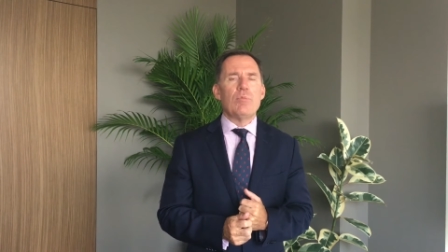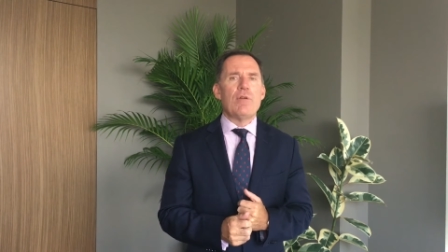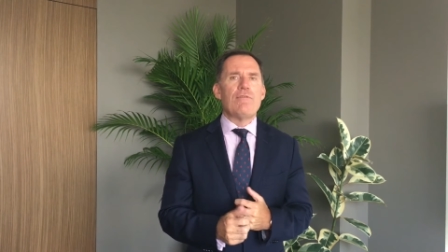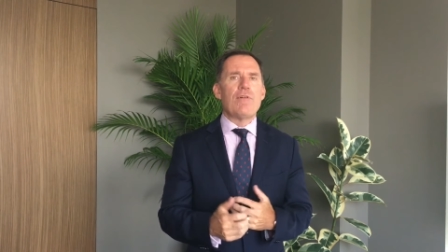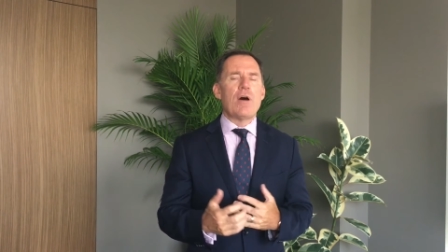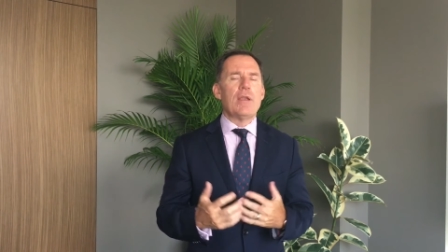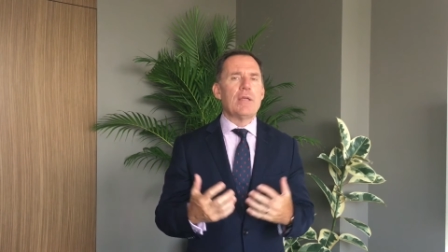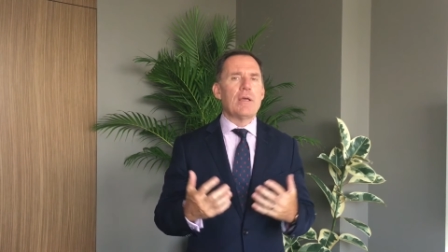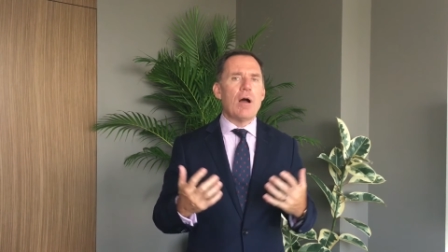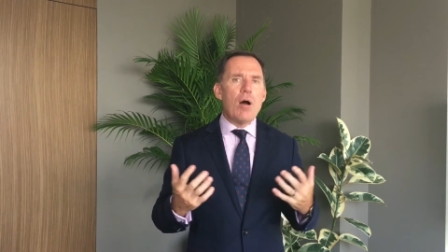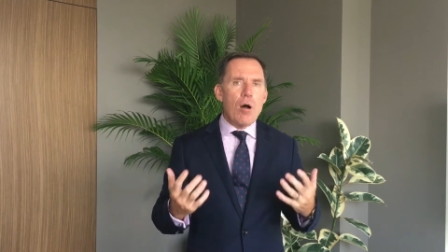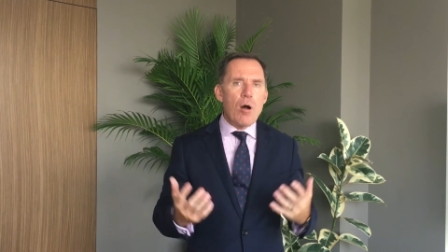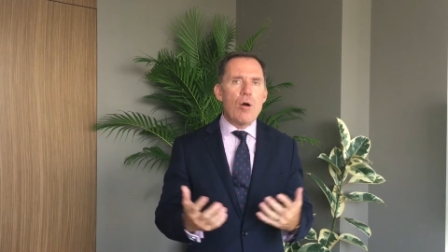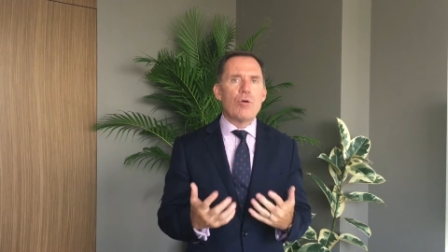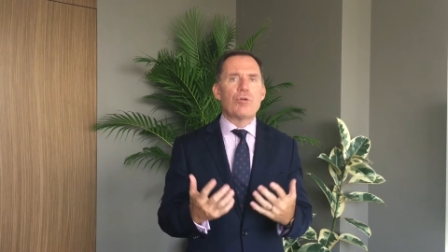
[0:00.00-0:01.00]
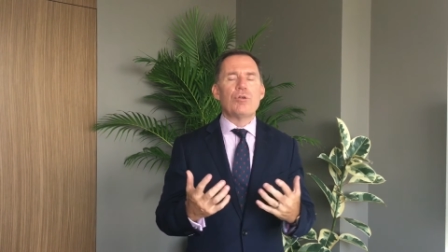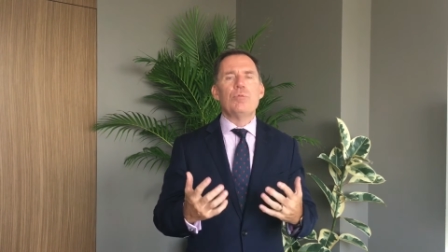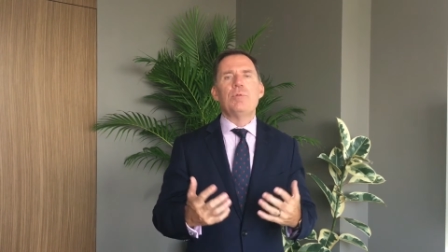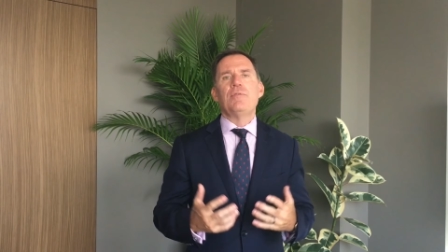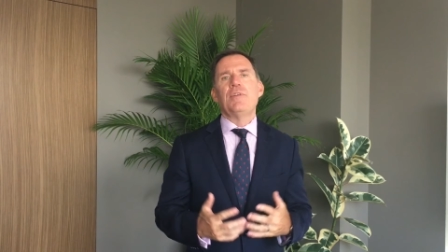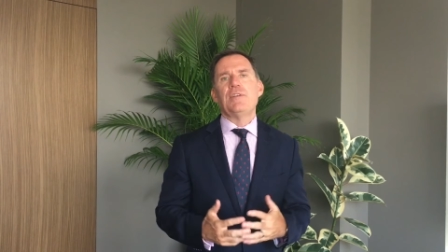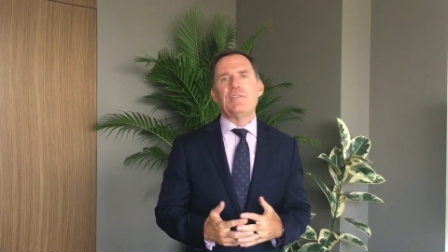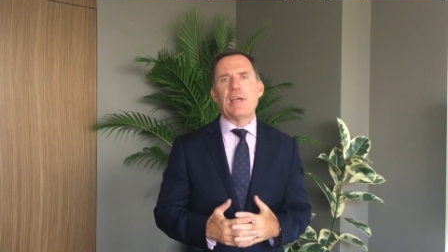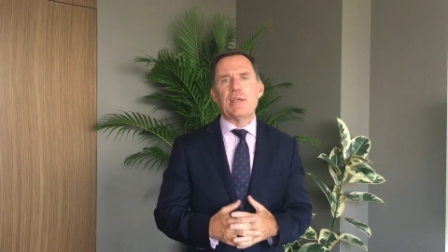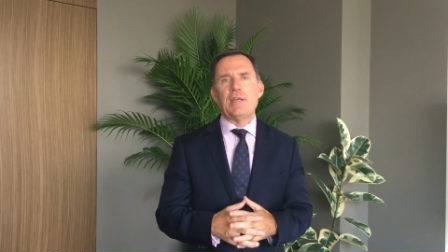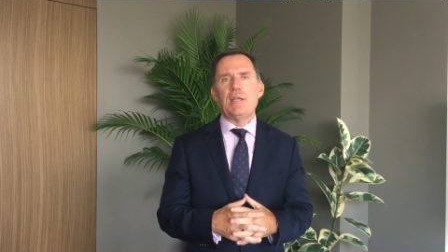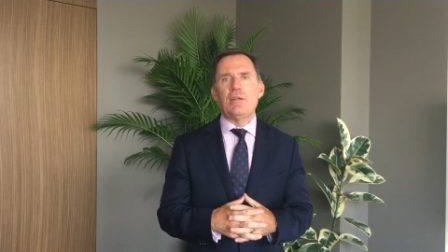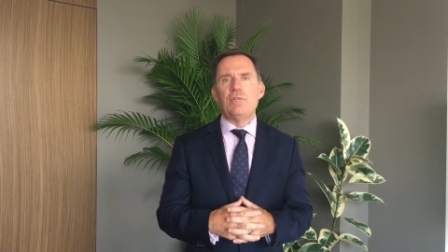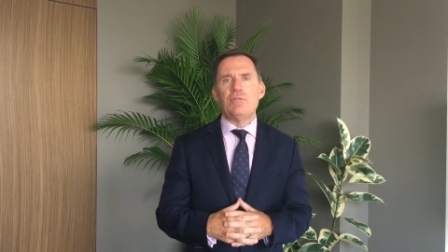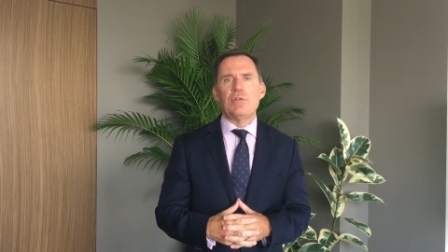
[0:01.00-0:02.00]
we're finding a whole group of
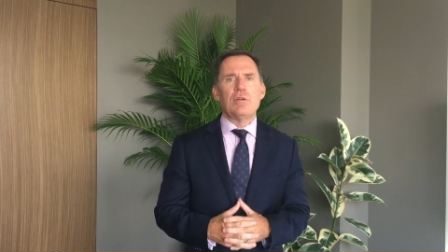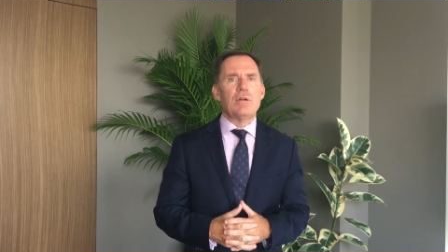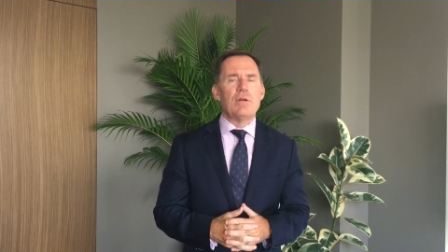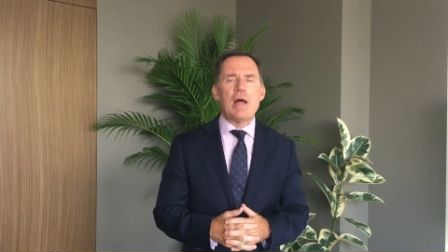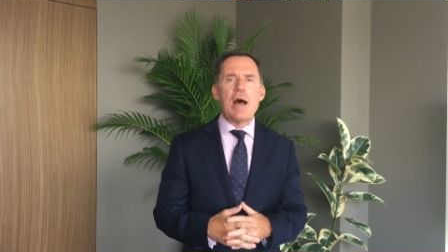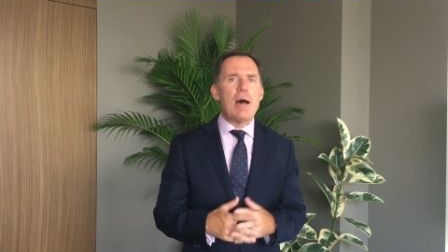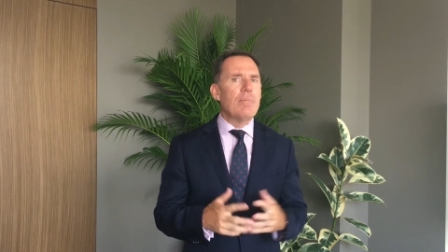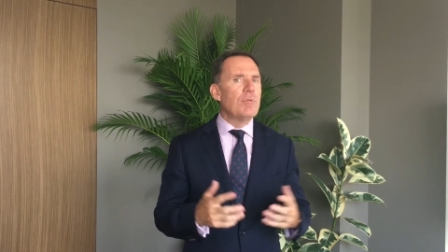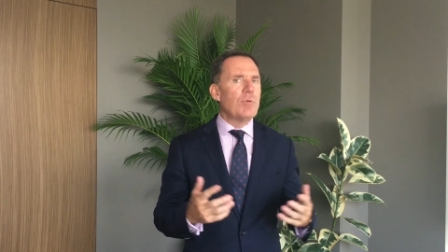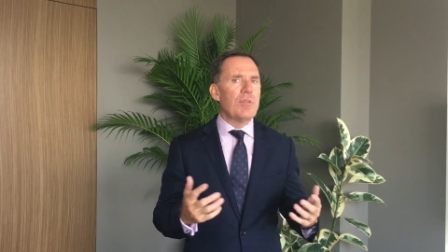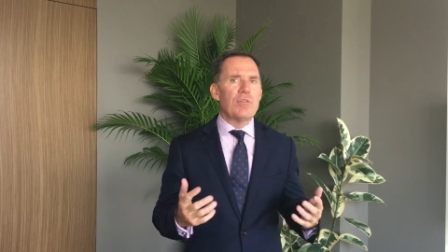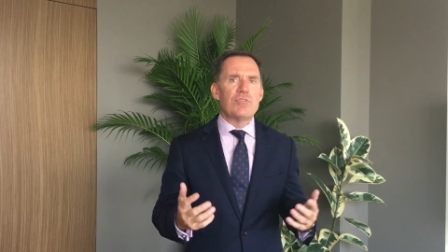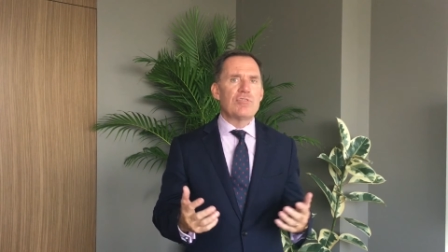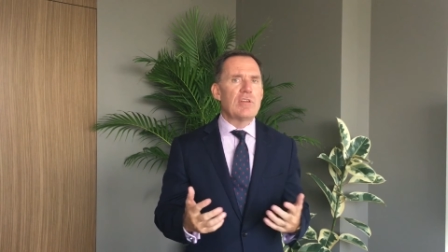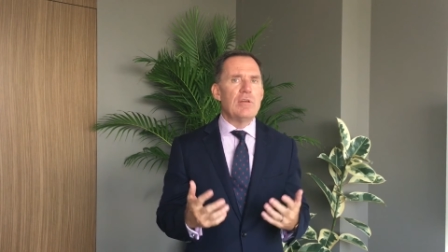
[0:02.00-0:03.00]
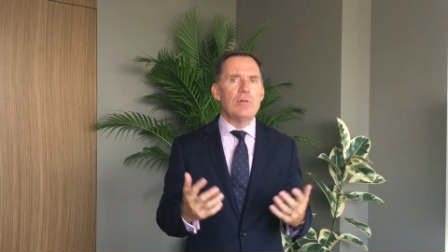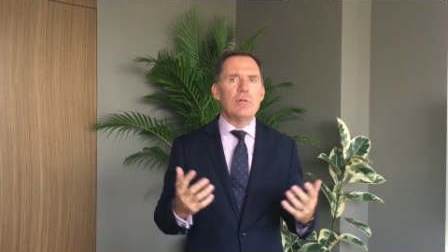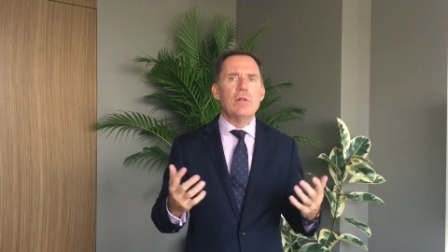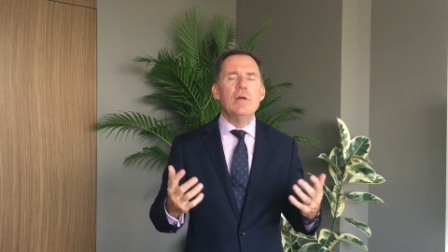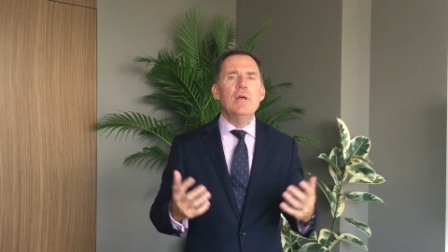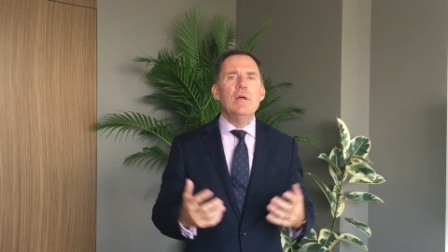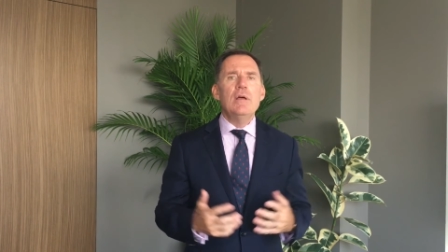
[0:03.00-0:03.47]
executives that are armed with a skill